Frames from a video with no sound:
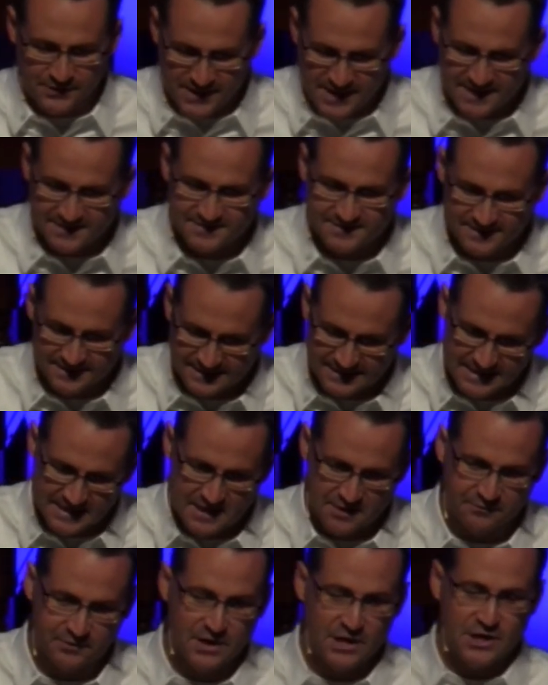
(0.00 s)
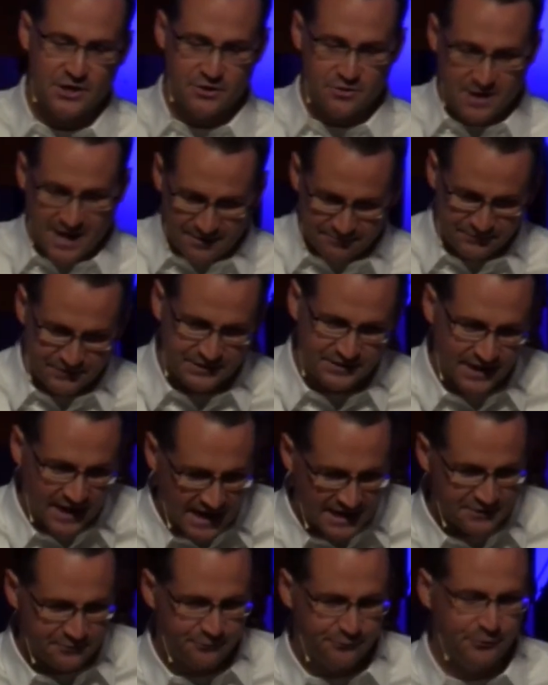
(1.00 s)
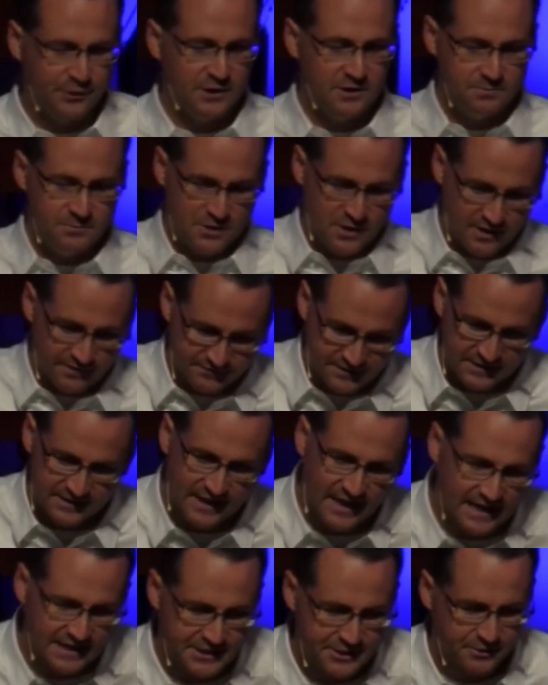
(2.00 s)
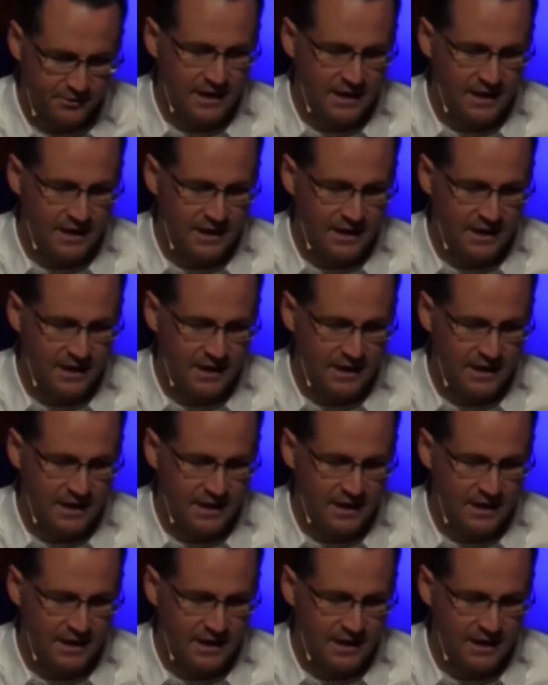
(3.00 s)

Hesed love, you have to die to freedom, you have to die to your